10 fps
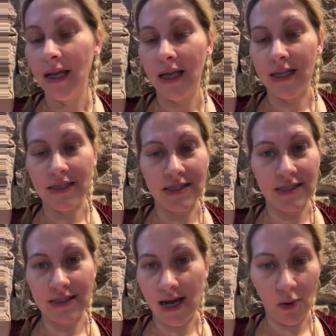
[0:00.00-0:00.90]

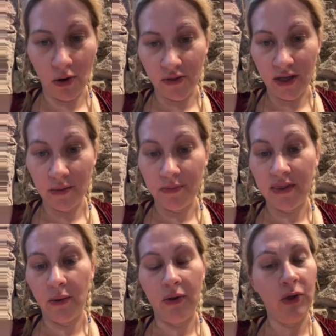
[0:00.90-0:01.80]
it's not worth it.
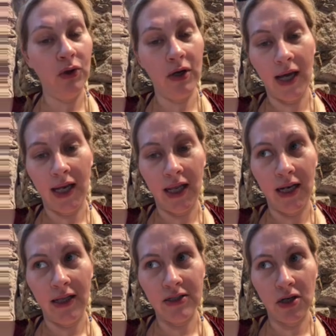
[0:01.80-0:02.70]
But then when you look at
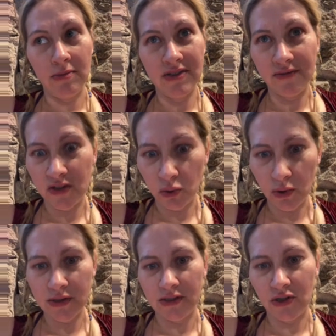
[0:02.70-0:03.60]
it in terms of a
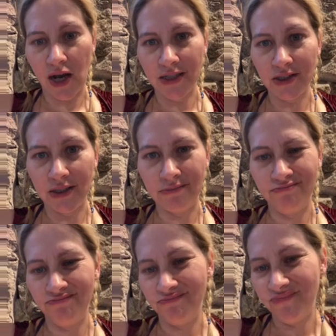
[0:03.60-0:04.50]
tourist attraction
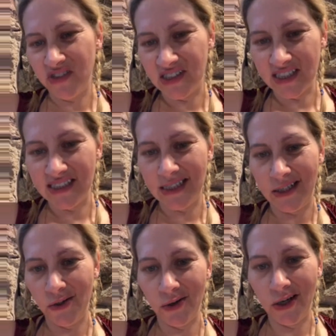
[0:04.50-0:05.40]
for
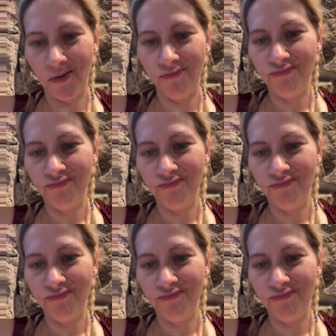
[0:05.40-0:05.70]
16 euro